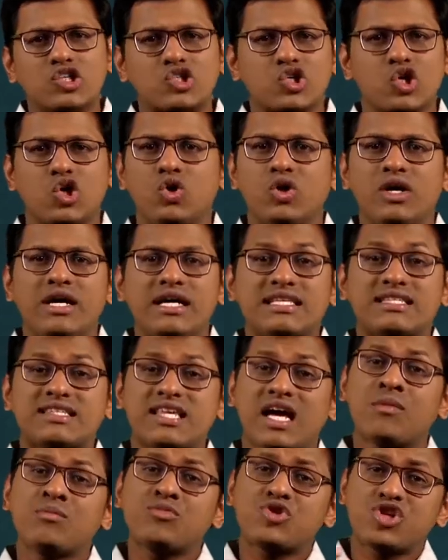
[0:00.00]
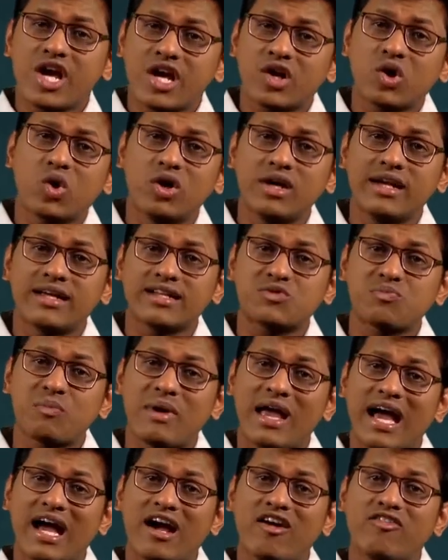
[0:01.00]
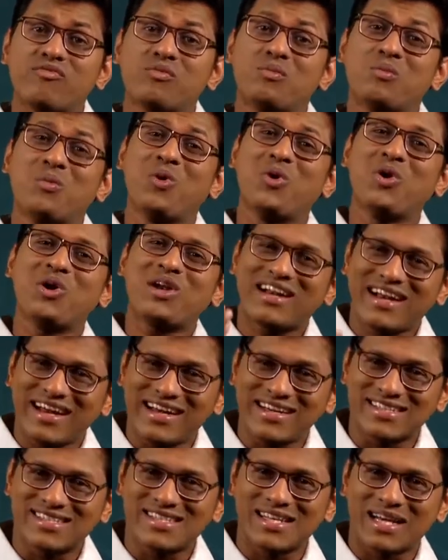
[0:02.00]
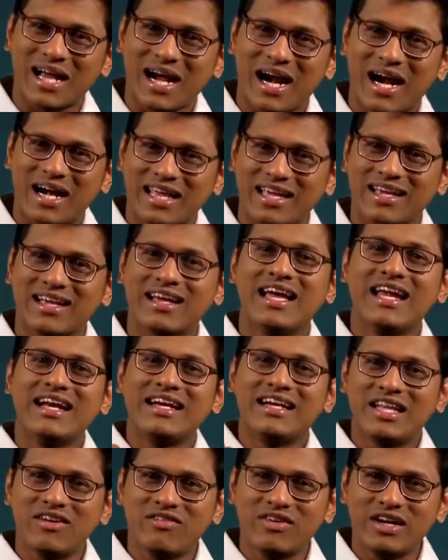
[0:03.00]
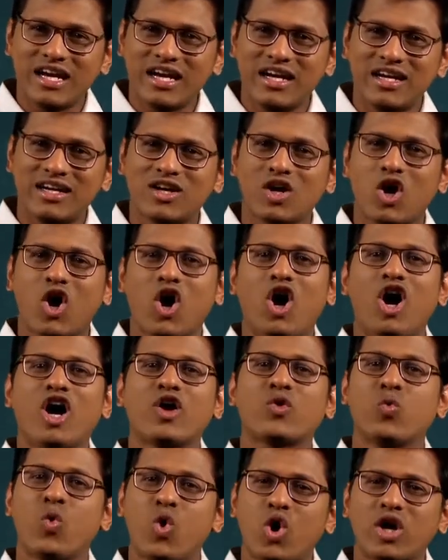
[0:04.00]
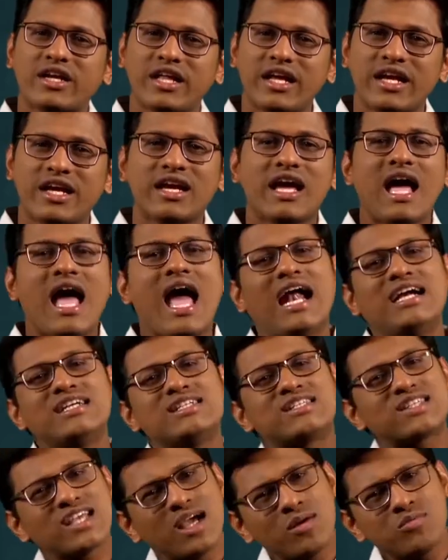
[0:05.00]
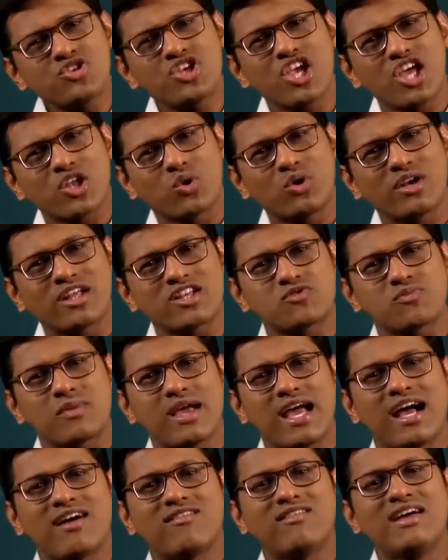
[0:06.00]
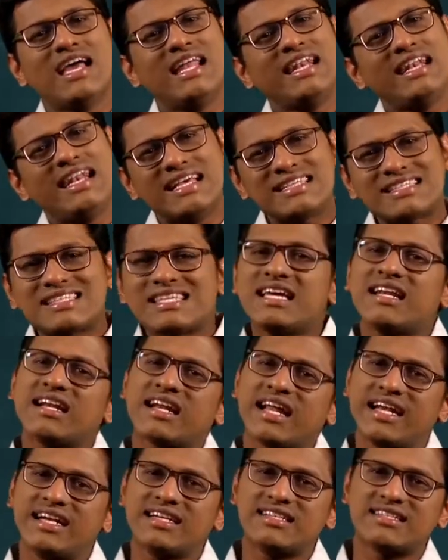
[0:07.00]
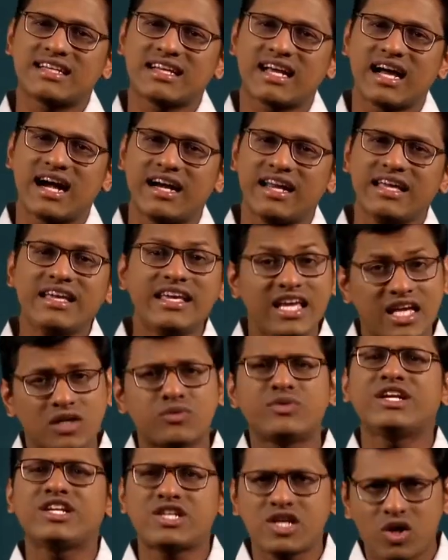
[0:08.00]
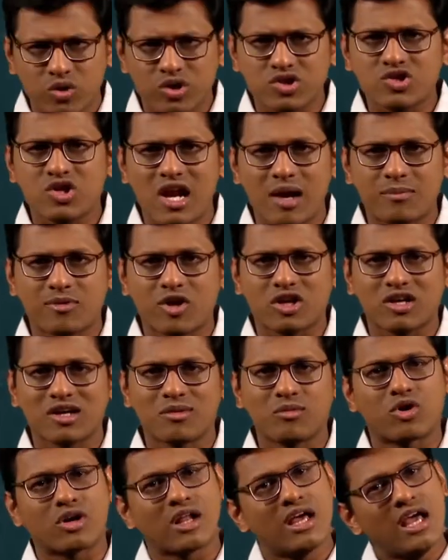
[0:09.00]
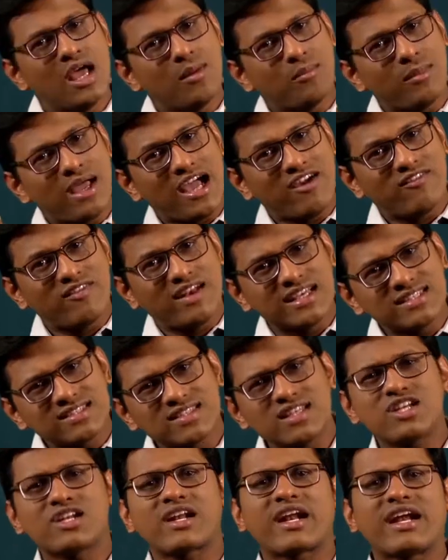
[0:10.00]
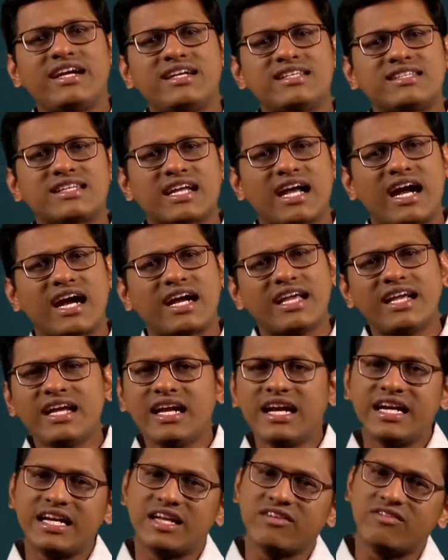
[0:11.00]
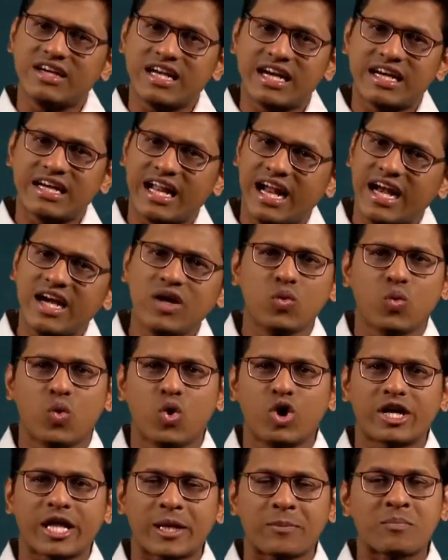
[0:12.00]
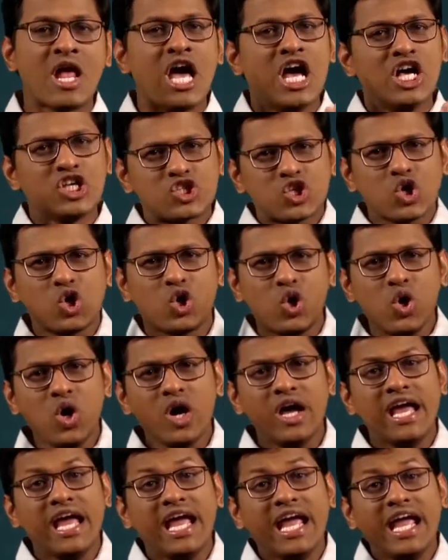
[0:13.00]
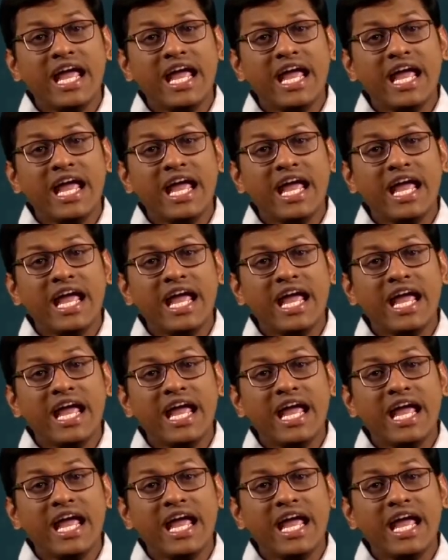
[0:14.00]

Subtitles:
So, some shareholders may have more rights regarding dividend or voting, and some shareholders may have lesser rights regarding, equity shareholders only I am talking about, may have lesser rights regarding dividend and voting. So,